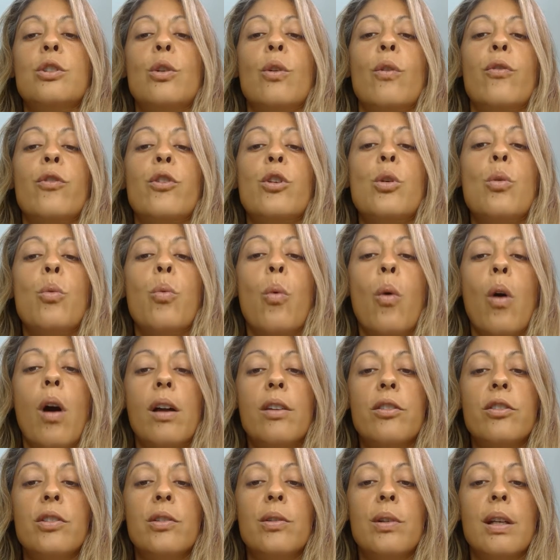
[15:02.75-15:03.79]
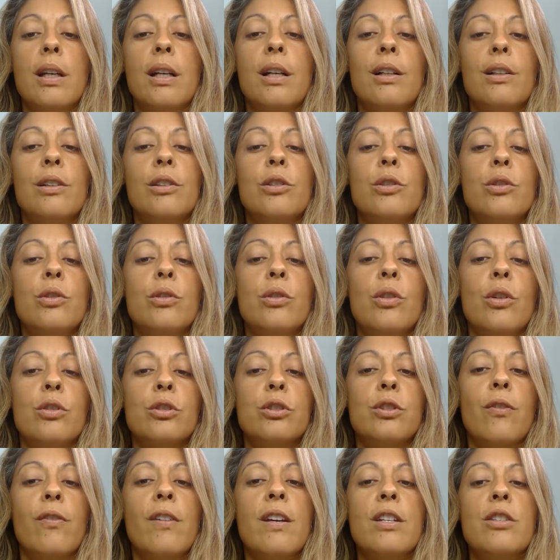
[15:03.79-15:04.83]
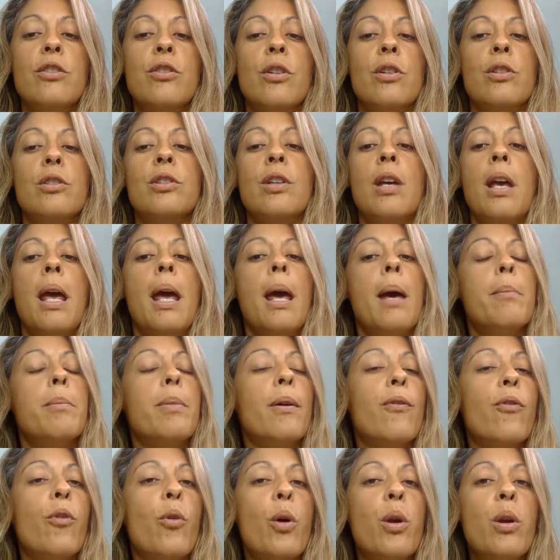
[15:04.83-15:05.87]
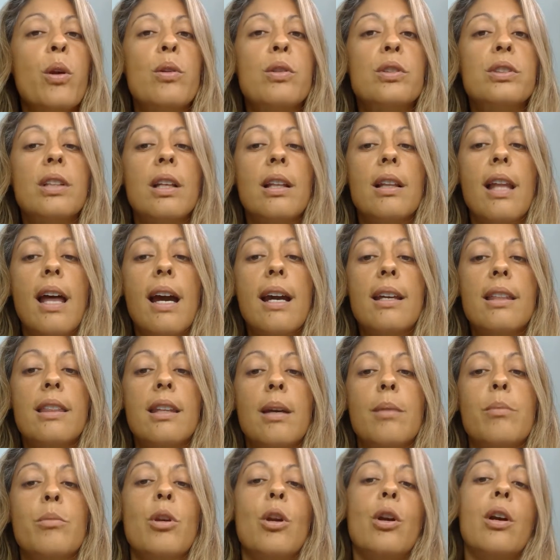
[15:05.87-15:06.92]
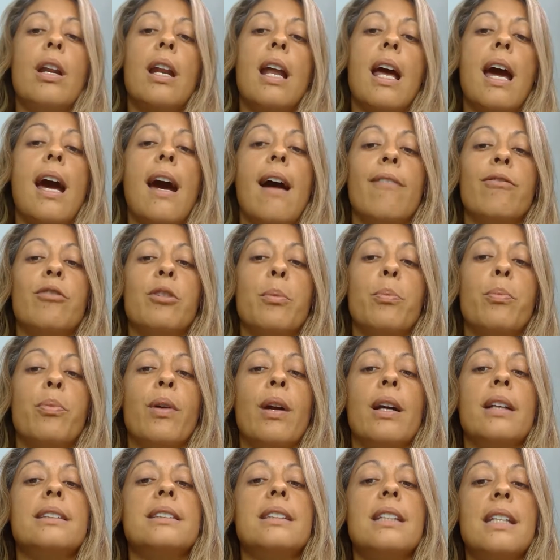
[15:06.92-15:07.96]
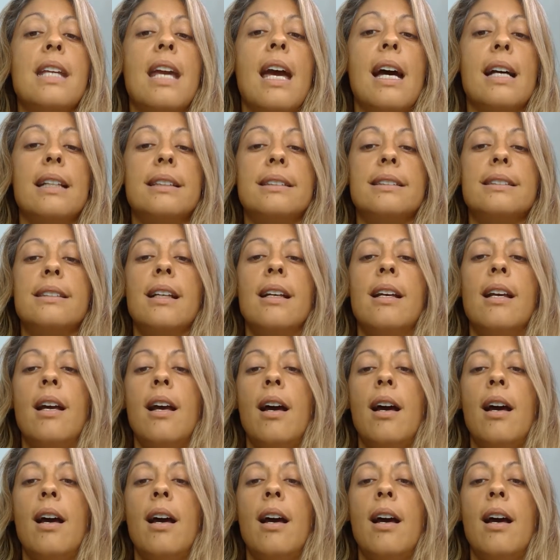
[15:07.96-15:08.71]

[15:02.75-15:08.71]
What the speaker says: So if you want to include those features before you select them, you're going to have to press yes